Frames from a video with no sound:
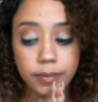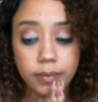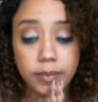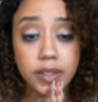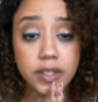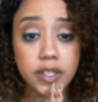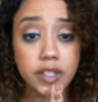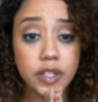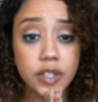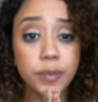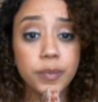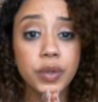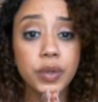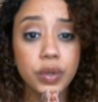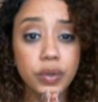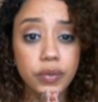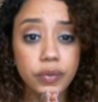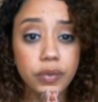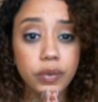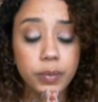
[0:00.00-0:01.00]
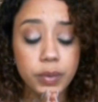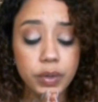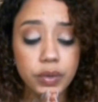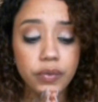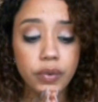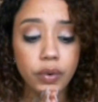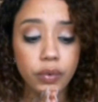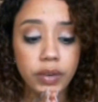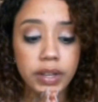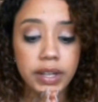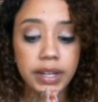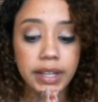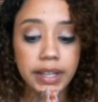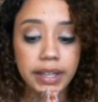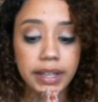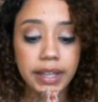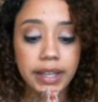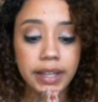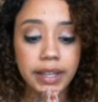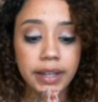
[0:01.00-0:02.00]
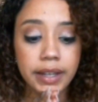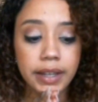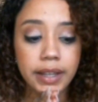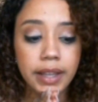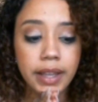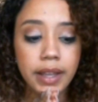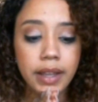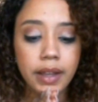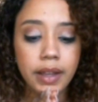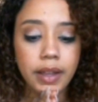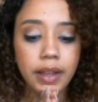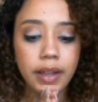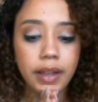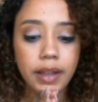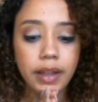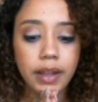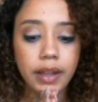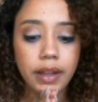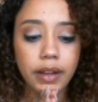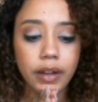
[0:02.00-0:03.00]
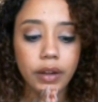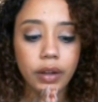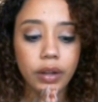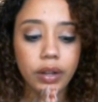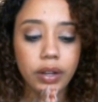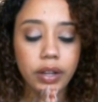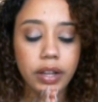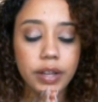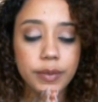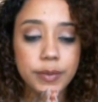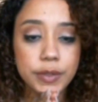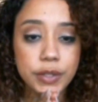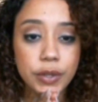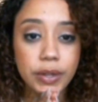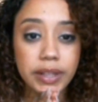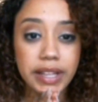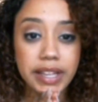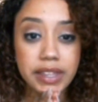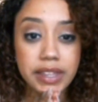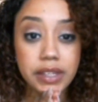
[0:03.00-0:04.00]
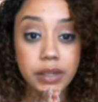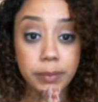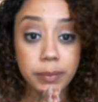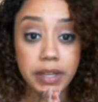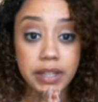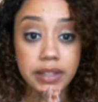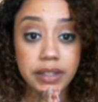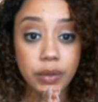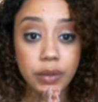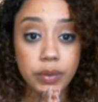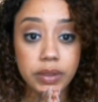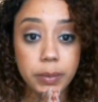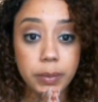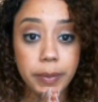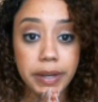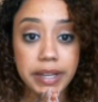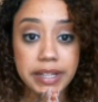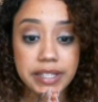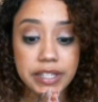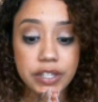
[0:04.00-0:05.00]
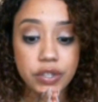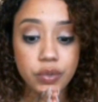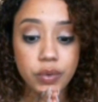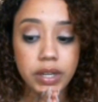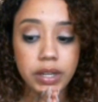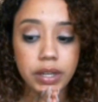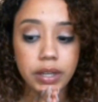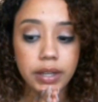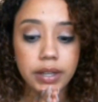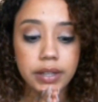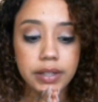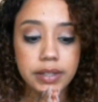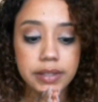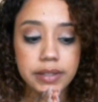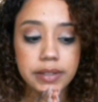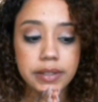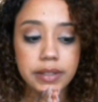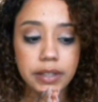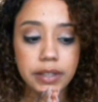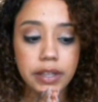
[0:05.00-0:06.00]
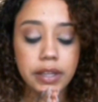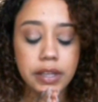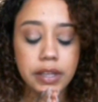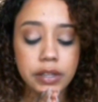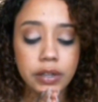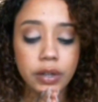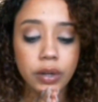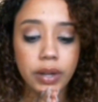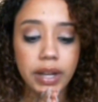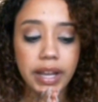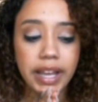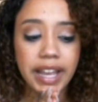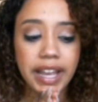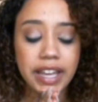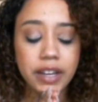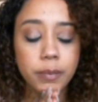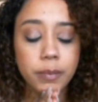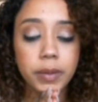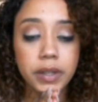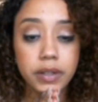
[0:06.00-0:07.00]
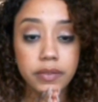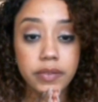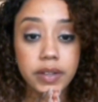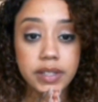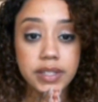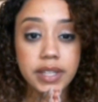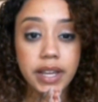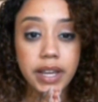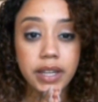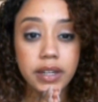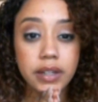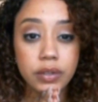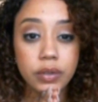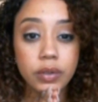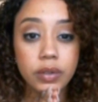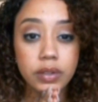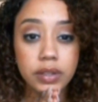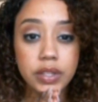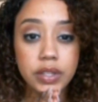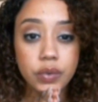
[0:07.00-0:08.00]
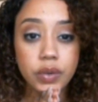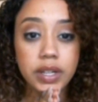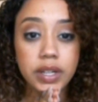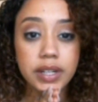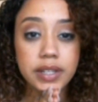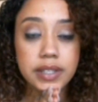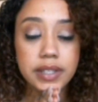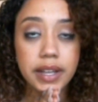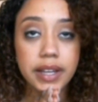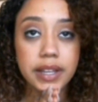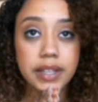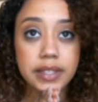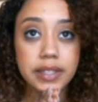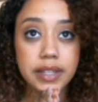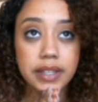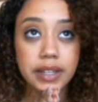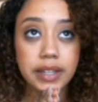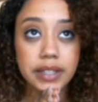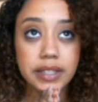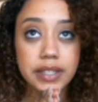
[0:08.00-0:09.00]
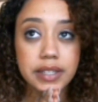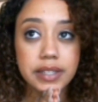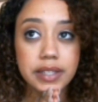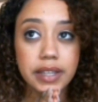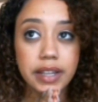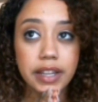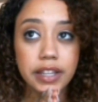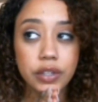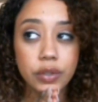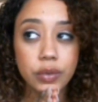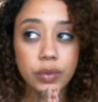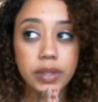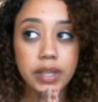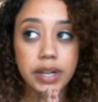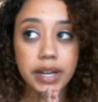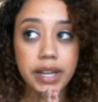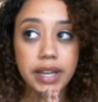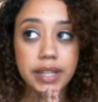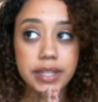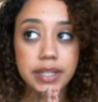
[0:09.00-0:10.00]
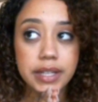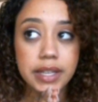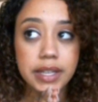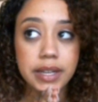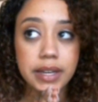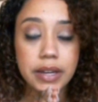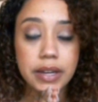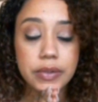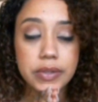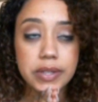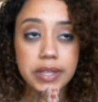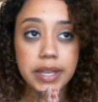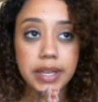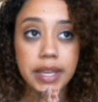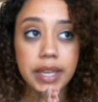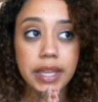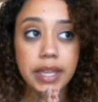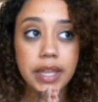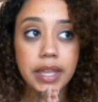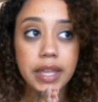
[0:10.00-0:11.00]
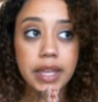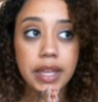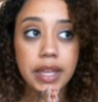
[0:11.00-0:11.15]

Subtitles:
This is a beautiful, beautiful reading, and I'm so glad that I'm ending with the Pisces reading, because, you know, I had a bit of anxiety doing these readings, guys, and I knew that I had to get it out today.